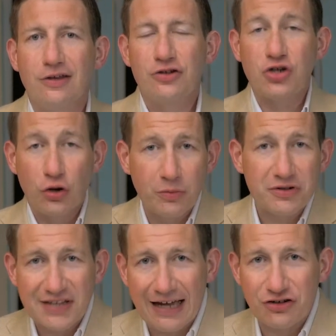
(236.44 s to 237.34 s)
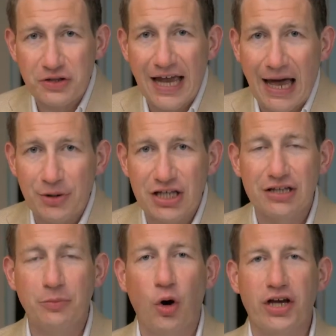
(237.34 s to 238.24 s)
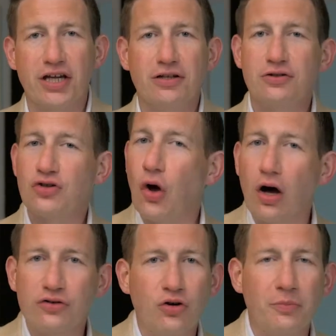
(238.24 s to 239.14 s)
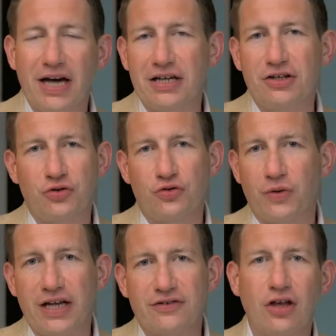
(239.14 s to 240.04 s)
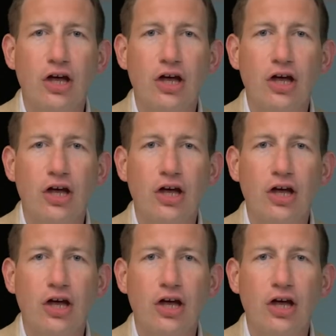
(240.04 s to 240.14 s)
show them what's actually happening in the market. Talk to them about interest rates.